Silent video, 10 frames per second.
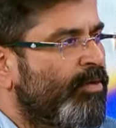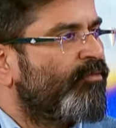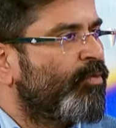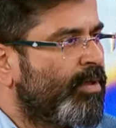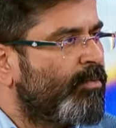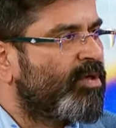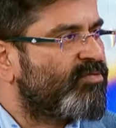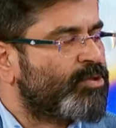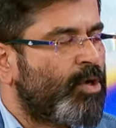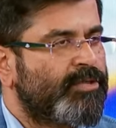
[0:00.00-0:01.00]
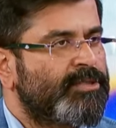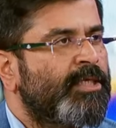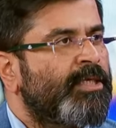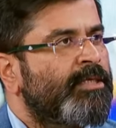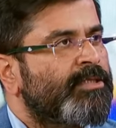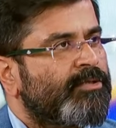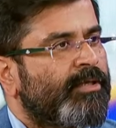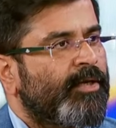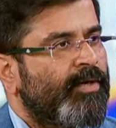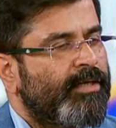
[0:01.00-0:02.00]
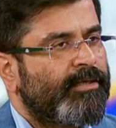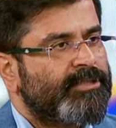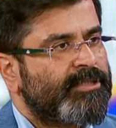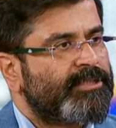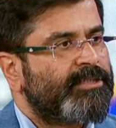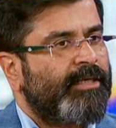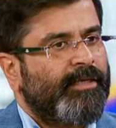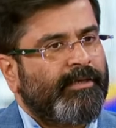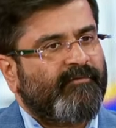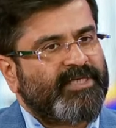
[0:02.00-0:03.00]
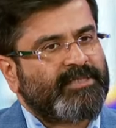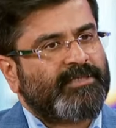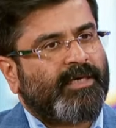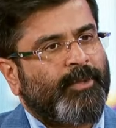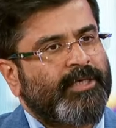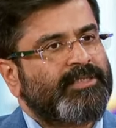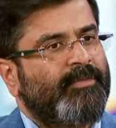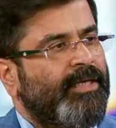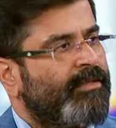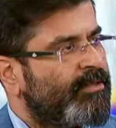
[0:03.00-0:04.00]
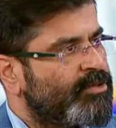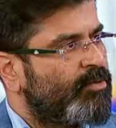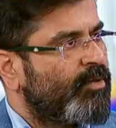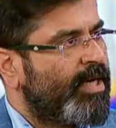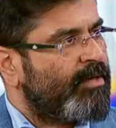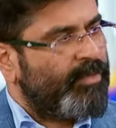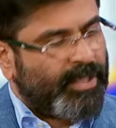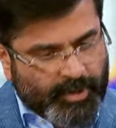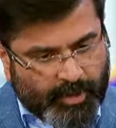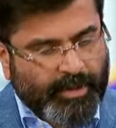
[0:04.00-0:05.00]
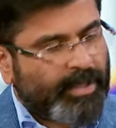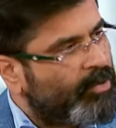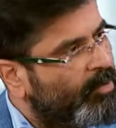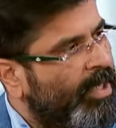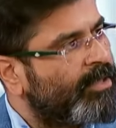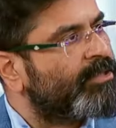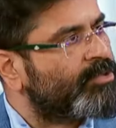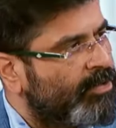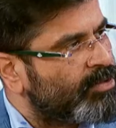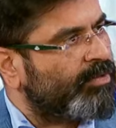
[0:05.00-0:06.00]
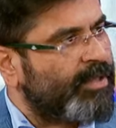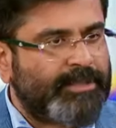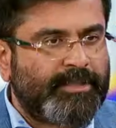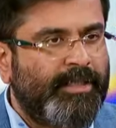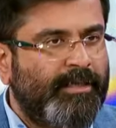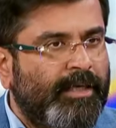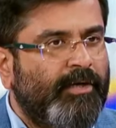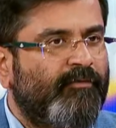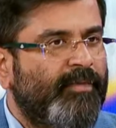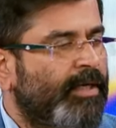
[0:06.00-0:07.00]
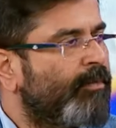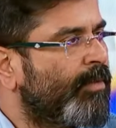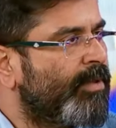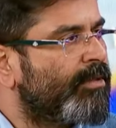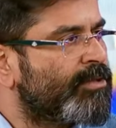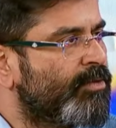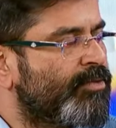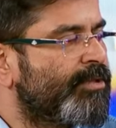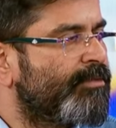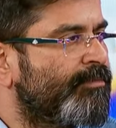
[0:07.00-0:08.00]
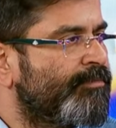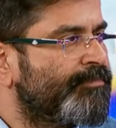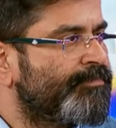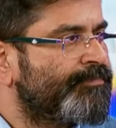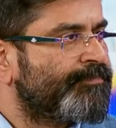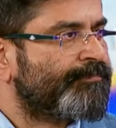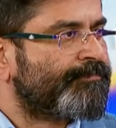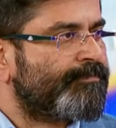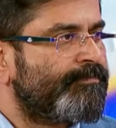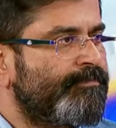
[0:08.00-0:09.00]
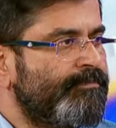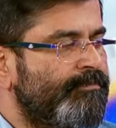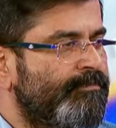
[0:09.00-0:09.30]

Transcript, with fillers: into few number of stocks. Mm. So the regulator is just telling investors that amongst the many things you look at, make sure that you look at this also. That's the intent of making public disclosure. Mm. And I think the onus